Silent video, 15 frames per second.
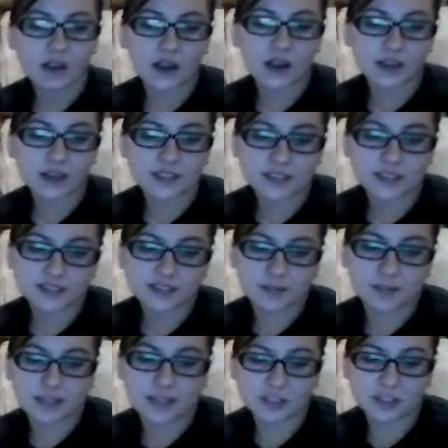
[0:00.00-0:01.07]
Test the
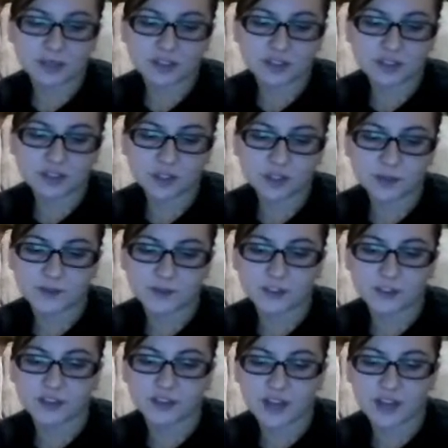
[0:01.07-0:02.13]
major muscle groups for
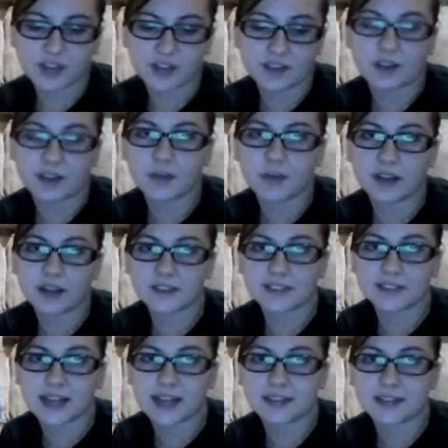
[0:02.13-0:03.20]
strength and compare the
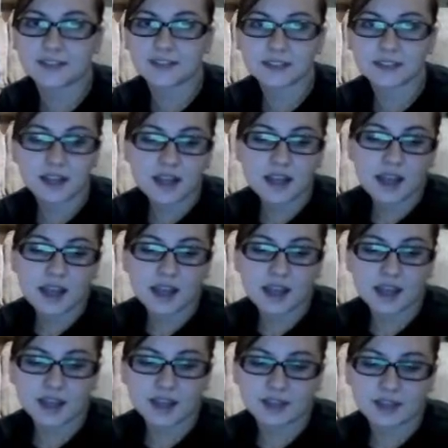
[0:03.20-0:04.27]
sides,
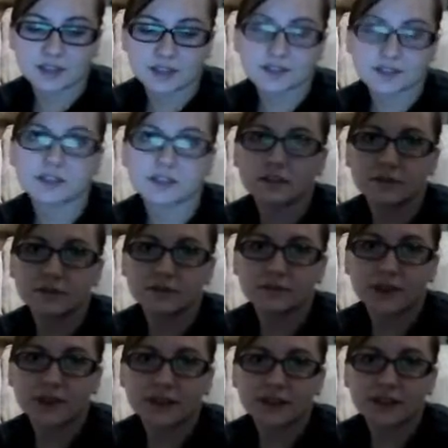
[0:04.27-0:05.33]
and
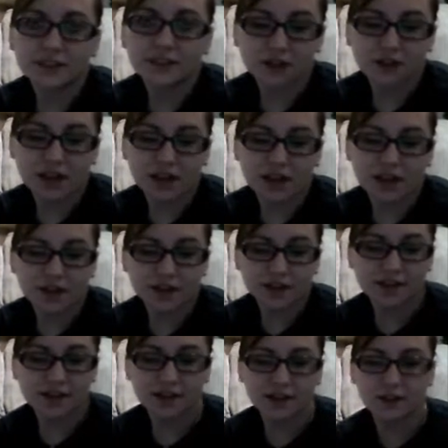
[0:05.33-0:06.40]
rate the strength on a
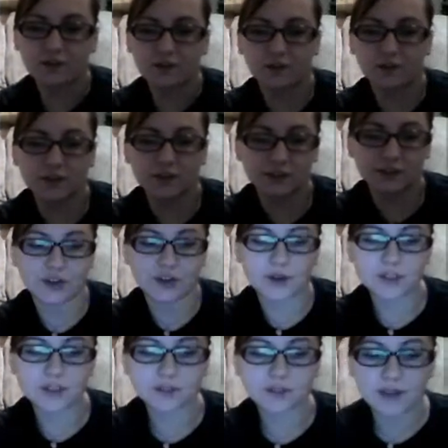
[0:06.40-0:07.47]
scale of 0 to
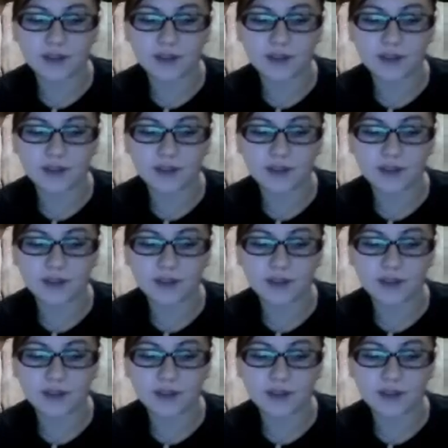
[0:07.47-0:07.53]
5.